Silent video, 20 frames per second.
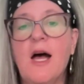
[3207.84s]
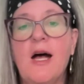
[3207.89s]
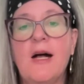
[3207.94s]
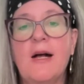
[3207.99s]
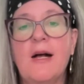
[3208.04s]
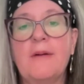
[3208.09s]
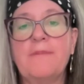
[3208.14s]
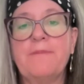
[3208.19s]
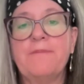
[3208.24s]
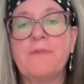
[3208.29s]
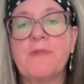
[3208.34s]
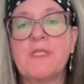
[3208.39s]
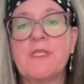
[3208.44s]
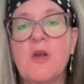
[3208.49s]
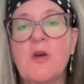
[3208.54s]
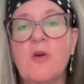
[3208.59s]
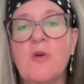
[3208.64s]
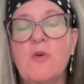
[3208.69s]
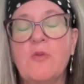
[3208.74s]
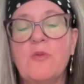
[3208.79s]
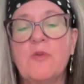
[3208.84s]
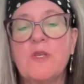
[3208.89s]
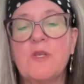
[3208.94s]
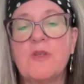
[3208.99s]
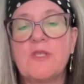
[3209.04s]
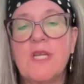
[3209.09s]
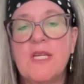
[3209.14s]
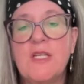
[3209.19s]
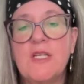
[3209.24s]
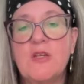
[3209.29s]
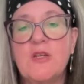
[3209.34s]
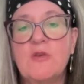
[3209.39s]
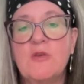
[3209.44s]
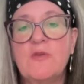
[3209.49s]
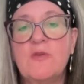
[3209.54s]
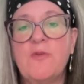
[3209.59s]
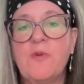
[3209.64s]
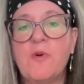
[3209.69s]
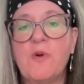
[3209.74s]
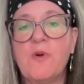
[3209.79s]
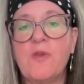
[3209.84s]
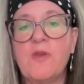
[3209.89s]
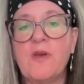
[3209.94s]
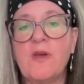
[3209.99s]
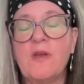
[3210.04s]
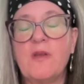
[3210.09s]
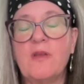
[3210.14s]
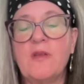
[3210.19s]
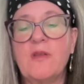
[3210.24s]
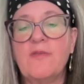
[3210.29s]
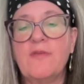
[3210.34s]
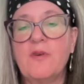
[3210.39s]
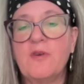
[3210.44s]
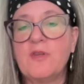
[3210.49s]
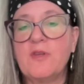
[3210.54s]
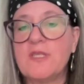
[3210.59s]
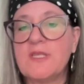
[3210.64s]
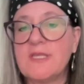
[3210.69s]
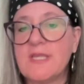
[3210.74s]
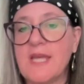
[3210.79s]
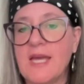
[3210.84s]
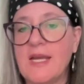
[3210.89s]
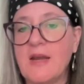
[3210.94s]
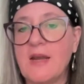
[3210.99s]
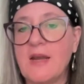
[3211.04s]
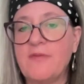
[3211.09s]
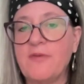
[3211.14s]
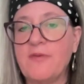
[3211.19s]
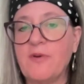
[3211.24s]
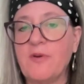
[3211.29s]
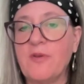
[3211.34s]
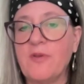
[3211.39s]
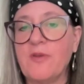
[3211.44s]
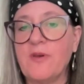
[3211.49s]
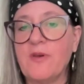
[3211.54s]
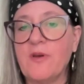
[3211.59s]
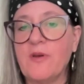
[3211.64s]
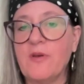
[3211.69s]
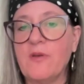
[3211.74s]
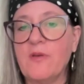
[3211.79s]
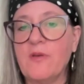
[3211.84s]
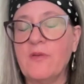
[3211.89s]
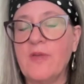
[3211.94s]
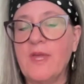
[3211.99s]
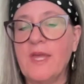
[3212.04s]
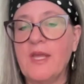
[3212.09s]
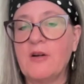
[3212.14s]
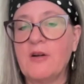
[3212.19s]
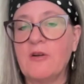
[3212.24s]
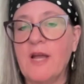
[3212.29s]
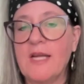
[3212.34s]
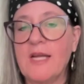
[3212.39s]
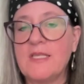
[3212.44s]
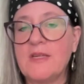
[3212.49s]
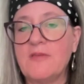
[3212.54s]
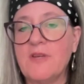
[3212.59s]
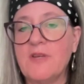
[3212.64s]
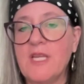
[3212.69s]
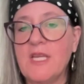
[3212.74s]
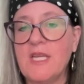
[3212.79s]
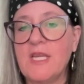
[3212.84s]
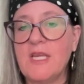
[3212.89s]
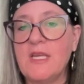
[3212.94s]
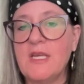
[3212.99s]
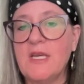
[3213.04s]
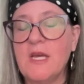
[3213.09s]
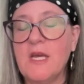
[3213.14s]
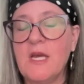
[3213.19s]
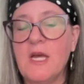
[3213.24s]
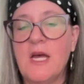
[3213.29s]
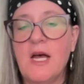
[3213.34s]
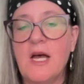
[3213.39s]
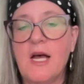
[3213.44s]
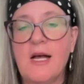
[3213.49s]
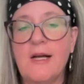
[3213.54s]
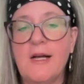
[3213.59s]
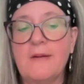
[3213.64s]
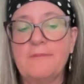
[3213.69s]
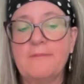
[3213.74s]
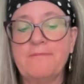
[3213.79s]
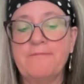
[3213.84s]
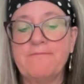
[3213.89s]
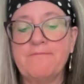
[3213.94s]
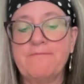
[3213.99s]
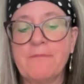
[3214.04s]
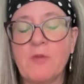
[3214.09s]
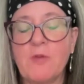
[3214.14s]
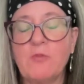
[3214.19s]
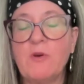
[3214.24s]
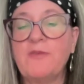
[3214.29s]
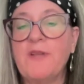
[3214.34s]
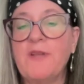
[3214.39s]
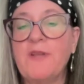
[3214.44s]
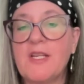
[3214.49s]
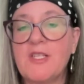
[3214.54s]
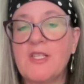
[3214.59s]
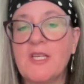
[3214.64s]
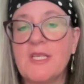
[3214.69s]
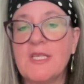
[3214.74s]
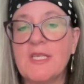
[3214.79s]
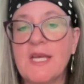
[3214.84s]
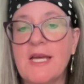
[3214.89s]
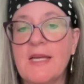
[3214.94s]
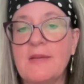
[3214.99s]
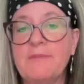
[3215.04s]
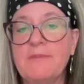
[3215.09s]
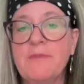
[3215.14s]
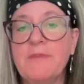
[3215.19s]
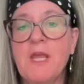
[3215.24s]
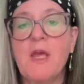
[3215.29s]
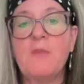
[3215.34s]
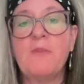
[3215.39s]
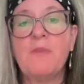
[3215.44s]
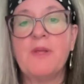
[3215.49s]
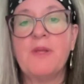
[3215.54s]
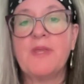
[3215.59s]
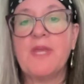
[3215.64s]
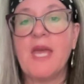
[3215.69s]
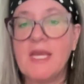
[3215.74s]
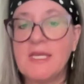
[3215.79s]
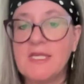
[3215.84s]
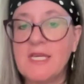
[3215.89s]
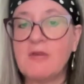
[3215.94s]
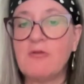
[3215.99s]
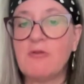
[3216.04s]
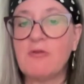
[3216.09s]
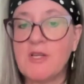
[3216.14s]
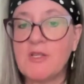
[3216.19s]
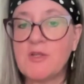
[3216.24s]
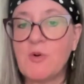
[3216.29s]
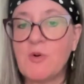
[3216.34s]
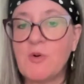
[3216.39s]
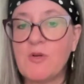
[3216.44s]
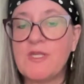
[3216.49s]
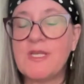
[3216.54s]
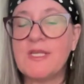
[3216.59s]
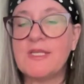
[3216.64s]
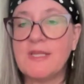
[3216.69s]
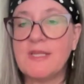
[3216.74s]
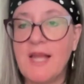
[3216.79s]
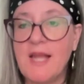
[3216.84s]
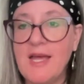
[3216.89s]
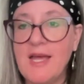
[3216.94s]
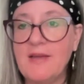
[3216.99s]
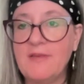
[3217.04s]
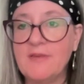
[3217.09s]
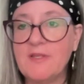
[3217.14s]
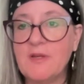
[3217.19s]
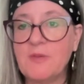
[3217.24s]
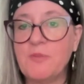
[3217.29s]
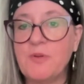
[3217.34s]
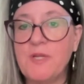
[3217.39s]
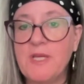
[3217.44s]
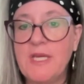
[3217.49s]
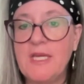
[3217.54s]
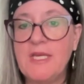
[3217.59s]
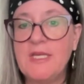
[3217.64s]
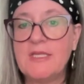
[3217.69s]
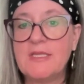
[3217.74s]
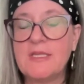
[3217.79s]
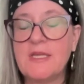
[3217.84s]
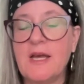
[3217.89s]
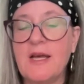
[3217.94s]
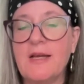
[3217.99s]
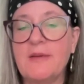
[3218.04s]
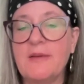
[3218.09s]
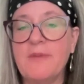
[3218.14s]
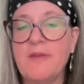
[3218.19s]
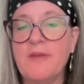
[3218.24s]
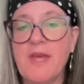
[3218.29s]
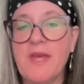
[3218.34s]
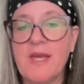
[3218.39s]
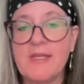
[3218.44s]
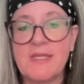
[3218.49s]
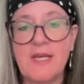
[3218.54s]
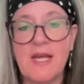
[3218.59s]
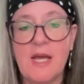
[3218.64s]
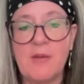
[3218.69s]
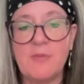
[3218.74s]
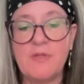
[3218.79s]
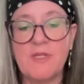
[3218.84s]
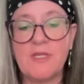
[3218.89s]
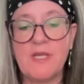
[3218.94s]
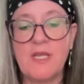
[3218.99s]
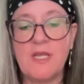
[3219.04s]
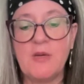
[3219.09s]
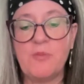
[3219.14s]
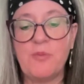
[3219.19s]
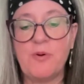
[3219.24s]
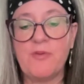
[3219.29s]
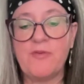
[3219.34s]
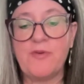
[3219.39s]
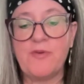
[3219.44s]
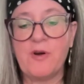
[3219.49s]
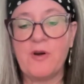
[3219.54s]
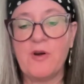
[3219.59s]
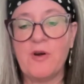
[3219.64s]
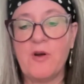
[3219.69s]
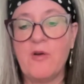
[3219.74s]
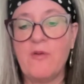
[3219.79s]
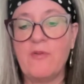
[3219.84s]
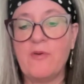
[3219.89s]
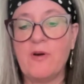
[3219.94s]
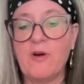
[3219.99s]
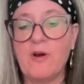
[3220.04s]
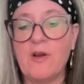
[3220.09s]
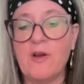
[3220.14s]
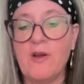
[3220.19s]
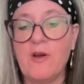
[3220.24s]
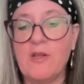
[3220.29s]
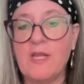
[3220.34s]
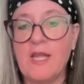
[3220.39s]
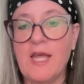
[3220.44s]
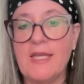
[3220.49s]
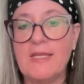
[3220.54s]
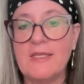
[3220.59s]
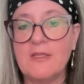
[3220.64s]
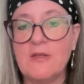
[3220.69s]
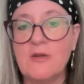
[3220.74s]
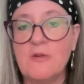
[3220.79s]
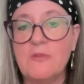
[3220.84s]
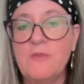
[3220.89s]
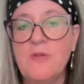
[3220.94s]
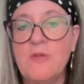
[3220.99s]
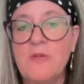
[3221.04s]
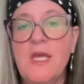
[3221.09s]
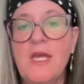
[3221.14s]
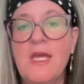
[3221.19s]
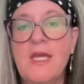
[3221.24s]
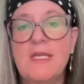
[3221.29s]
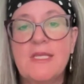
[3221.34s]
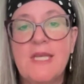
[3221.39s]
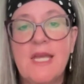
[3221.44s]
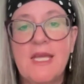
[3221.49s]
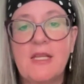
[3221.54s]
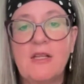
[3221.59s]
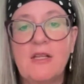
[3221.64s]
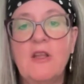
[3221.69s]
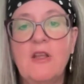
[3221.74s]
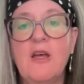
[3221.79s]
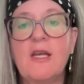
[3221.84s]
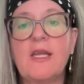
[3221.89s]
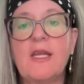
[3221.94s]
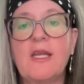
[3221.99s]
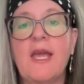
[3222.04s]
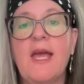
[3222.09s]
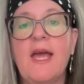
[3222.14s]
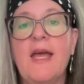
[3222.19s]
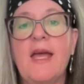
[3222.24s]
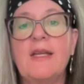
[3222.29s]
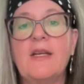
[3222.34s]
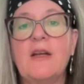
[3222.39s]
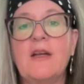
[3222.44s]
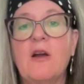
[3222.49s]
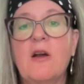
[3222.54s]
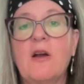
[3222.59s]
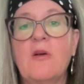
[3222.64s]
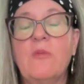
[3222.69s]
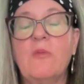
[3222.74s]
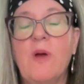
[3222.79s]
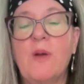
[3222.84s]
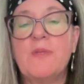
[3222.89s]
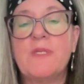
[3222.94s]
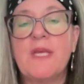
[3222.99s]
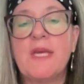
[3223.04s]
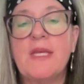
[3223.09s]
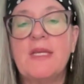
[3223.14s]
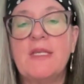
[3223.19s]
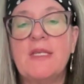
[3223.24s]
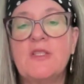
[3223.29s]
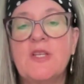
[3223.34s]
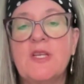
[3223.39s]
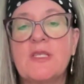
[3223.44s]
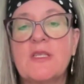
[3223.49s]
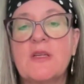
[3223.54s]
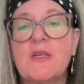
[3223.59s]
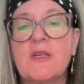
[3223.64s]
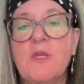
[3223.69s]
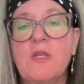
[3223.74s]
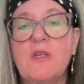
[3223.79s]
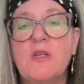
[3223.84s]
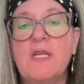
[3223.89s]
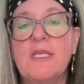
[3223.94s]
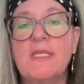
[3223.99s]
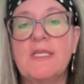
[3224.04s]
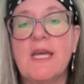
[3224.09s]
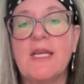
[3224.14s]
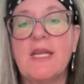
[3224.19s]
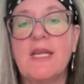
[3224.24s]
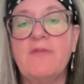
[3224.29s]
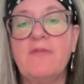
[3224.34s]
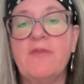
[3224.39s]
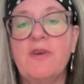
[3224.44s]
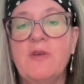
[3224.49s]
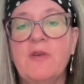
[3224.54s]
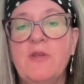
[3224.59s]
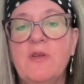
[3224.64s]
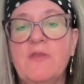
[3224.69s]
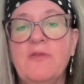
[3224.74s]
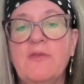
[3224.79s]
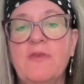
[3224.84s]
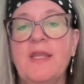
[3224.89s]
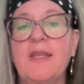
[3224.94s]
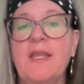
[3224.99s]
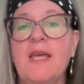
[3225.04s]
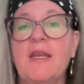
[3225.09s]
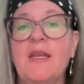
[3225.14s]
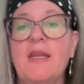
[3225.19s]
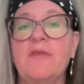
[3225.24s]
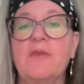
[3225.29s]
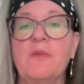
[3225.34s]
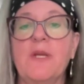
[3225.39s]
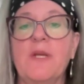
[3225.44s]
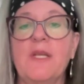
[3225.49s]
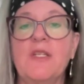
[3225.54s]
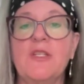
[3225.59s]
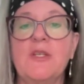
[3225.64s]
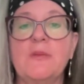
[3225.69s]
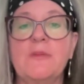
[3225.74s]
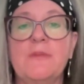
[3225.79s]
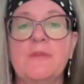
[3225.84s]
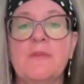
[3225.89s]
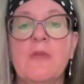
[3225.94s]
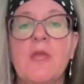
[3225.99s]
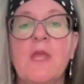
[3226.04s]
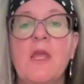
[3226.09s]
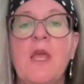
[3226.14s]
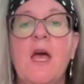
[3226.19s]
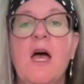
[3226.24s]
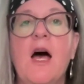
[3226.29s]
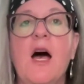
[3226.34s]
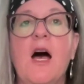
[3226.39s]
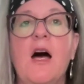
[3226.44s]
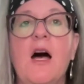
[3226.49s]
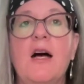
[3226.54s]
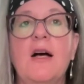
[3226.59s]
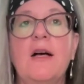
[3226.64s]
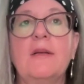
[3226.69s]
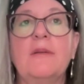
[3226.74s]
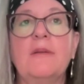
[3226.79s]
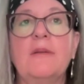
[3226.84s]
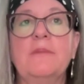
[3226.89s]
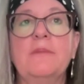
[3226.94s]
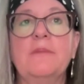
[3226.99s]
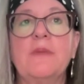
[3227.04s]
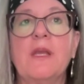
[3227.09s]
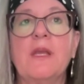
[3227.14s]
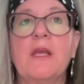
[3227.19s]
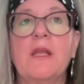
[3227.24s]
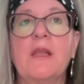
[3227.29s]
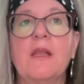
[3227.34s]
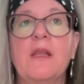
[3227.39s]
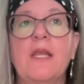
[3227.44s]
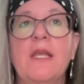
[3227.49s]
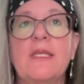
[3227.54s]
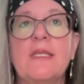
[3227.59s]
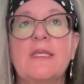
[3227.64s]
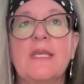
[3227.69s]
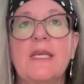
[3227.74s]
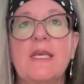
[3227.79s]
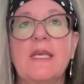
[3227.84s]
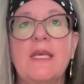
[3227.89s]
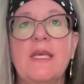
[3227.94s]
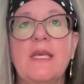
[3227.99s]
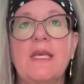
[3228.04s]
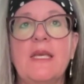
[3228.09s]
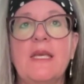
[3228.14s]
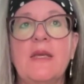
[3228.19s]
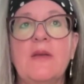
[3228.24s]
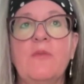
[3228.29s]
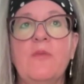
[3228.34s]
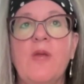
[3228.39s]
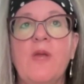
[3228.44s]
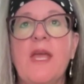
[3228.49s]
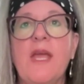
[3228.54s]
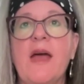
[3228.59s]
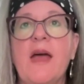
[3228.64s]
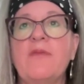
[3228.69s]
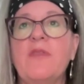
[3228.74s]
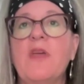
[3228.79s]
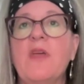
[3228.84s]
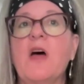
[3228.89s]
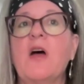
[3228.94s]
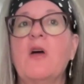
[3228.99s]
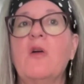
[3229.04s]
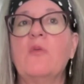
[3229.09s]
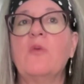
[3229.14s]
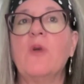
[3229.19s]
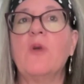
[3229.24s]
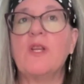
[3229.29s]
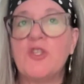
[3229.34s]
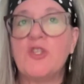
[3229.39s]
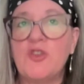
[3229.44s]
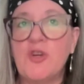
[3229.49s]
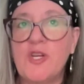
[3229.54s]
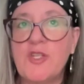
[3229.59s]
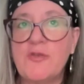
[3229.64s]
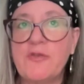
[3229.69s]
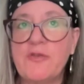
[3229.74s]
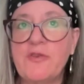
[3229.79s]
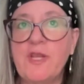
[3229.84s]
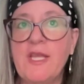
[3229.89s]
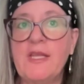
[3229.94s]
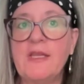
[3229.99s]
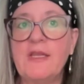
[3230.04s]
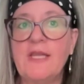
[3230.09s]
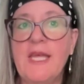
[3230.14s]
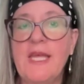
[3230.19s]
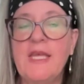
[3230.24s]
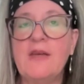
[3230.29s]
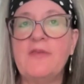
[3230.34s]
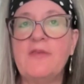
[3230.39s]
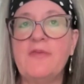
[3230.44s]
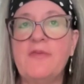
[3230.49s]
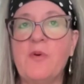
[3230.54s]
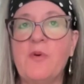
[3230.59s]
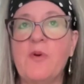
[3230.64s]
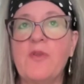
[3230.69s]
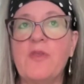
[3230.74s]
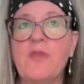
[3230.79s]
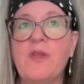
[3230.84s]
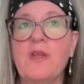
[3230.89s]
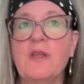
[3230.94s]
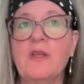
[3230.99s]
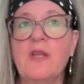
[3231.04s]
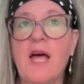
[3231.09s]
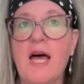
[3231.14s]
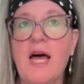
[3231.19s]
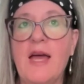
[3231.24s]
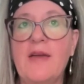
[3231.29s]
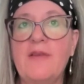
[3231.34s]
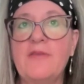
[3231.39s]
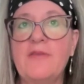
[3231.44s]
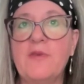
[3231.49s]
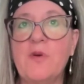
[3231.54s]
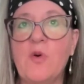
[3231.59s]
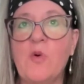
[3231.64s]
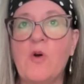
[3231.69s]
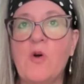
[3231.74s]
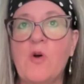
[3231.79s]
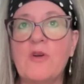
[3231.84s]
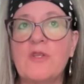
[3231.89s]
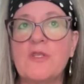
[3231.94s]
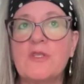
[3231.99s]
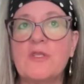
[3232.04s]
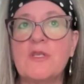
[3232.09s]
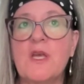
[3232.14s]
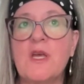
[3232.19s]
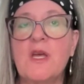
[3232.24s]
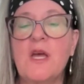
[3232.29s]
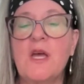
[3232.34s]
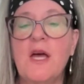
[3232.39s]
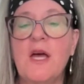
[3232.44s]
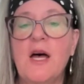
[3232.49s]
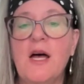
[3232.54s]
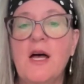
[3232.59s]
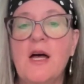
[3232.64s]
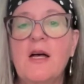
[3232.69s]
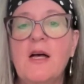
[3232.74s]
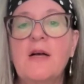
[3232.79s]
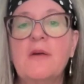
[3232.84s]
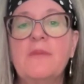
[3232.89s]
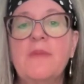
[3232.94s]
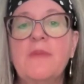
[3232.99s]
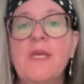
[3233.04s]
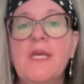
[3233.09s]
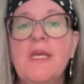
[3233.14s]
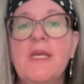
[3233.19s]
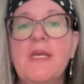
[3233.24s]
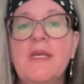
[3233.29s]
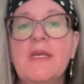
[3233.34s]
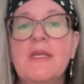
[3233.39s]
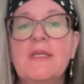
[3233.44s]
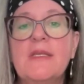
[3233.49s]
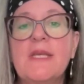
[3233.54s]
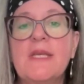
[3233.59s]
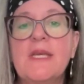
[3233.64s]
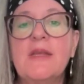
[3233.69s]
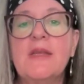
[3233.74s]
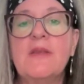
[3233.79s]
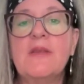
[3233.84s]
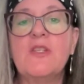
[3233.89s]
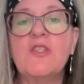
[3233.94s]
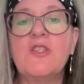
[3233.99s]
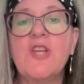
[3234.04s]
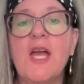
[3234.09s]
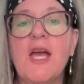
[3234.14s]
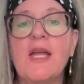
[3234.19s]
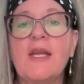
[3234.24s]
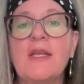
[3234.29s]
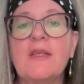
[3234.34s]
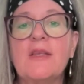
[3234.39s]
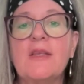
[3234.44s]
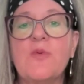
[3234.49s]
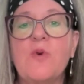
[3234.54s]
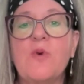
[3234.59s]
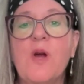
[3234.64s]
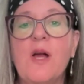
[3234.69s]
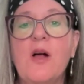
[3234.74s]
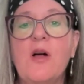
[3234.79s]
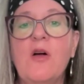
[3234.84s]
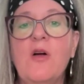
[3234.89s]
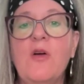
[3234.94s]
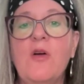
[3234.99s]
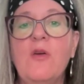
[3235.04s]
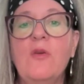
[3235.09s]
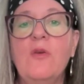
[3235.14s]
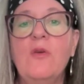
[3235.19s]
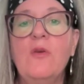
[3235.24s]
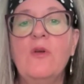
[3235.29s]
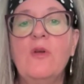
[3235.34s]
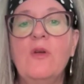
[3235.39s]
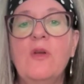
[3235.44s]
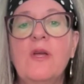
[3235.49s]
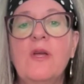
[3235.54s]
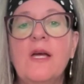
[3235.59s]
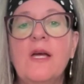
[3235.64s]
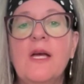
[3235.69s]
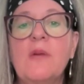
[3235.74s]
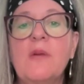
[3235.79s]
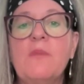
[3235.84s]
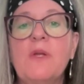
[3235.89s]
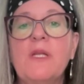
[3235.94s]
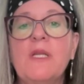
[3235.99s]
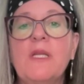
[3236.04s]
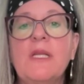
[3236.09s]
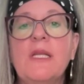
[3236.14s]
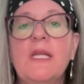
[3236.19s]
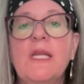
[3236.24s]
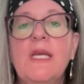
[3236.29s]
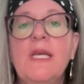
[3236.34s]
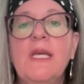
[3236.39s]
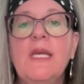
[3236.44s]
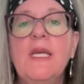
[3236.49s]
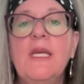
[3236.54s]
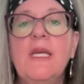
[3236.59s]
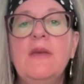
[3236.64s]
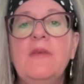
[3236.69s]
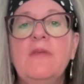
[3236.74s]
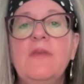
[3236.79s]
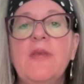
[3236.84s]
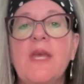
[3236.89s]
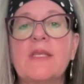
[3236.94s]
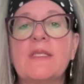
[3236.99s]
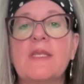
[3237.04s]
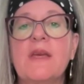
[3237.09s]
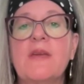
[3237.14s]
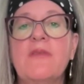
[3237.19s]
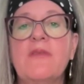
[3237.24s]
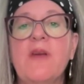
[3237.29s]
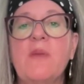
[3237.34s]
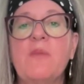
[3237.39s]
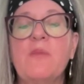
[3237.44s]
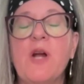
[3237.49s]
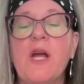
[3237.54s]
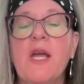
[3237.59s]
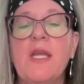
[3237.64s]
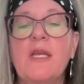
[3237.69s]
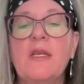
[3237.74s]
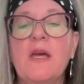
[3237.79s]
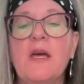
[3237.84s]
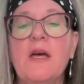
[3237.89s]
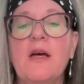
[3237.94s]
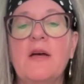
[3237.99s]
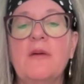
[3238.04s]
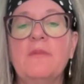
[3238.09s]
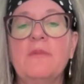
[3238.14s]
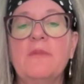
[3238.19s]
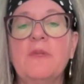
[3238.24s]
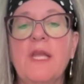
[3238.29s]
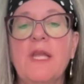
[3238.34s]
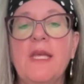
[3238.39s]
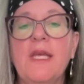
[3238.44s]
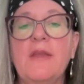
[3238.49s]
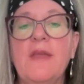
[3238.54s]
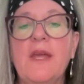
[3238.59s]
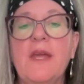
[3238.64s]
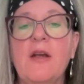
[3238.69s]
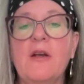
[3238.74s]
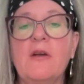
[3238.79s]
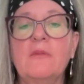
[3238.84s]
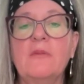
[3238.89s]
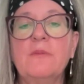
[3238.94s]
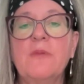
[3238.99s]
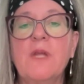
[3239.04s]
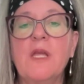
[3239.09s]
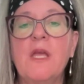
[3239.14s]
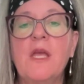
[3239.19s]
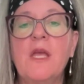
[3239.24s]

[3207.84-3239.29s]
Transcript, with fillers: Um, so so stay tuned for the the first sign up for the the interactivity um, reflection time. But the asynchronous course is live, so please, um, if that's an option that you prefer over an online Zoom, take a look at our website justcommunities.info. You'll find that information. Um, let's see, we have the registration link for the live course um, is in the chat as well. I believe, yes, the Eventbrite um, link there.